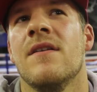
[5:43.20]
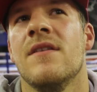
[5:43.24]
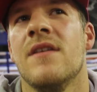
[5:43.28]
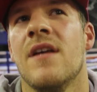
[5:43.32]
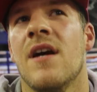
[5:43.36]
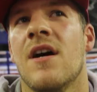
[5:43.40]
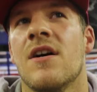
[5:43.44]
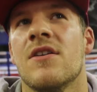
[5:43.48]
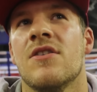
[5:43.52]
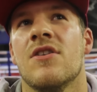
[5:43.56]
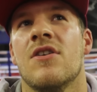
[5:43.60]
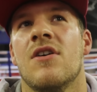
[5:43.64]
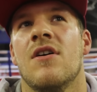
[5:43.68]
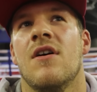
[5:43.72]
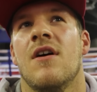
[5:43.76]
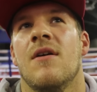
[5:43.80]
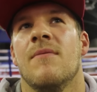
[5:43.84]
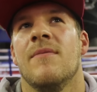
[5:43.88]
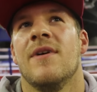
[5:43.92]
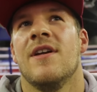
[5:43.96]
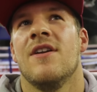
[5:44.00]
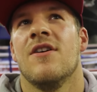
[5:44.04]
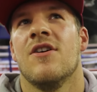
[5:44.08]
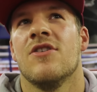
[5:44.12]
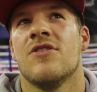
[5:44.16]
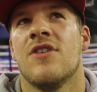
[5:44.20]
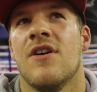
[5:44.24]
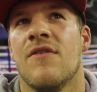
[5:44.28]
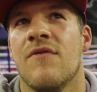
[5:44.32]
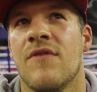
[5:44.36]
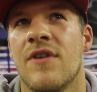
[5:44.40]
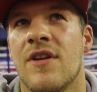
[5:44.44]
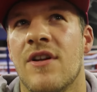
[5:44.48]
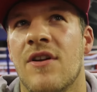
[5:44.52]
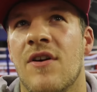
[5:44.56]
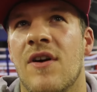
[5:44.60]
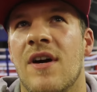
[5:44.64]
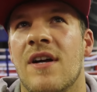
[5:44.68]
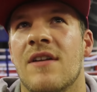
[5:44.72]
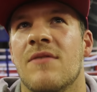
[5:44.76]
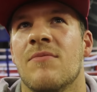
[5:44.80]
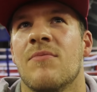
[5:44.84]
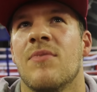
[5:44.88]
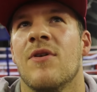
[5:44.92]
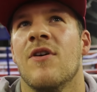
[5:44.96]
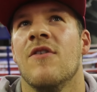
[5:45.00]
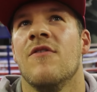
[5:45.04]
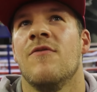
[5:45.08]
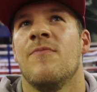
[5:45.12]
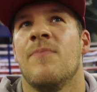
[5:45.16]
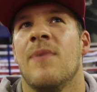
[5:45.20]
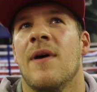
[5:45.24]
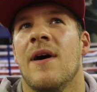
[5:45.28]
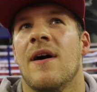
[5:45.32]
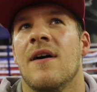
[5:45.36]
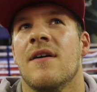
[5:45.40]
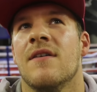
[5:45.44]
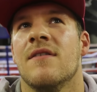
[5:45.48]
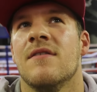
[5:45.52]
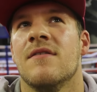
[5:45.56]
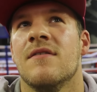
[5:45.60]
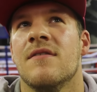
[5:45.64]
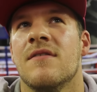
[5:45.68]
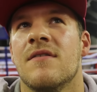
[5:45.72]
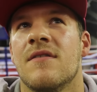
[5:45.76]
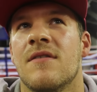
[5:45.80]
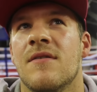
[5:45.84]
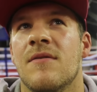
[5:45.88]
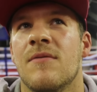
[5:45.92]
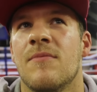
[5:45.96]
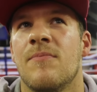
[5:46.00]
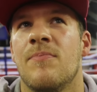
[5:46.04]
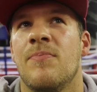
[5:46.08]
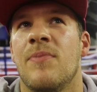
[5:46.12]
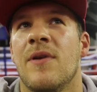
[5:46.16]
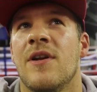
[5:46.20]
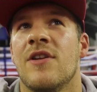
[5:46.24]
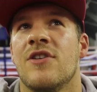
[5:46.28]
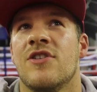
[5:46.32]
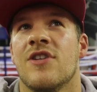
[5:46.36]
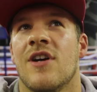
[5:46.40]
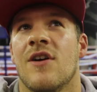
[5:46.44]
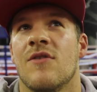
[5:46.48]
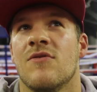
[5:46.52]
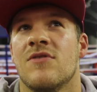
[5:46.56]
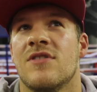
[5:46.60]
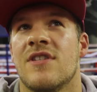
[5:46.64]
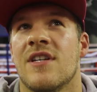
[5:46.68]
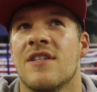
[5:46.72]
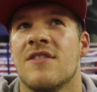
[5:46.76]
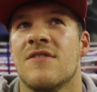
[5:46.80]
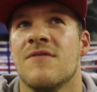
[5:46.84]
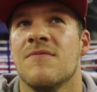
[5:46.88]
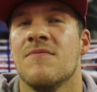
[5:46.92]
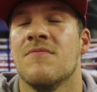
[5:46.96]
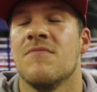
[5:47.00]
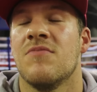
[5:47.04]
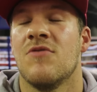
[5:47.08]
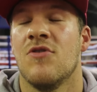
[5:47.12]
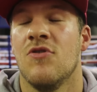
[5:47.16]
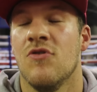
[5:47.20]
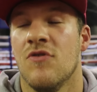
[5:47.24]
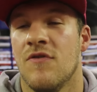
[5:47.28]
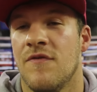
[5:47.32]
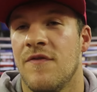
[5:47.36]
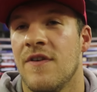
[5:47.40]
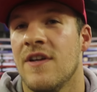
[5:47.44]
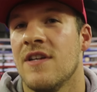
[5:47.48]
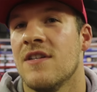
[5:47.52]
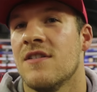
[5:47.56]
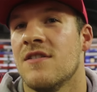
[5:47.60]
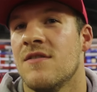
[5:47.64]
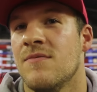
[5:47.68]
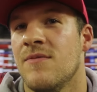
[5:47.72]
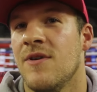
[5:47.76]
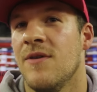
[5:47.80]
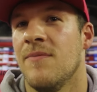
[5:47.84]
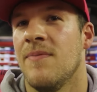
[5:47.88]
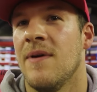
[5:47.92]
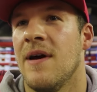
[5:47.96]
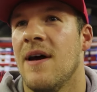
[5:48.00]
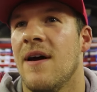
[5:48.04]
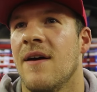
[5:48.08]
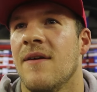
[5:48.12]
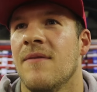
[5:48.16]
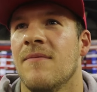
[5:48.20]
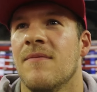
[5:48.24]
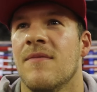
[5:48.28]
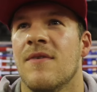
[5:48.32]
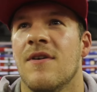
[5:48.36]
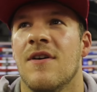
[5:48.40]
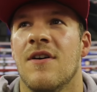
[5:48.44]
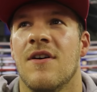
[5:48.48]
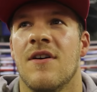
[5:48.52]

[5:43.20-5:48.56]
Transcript: Yeah, I mean, I don't really know Adam Booth, but Billy Joe said some good things to me about him.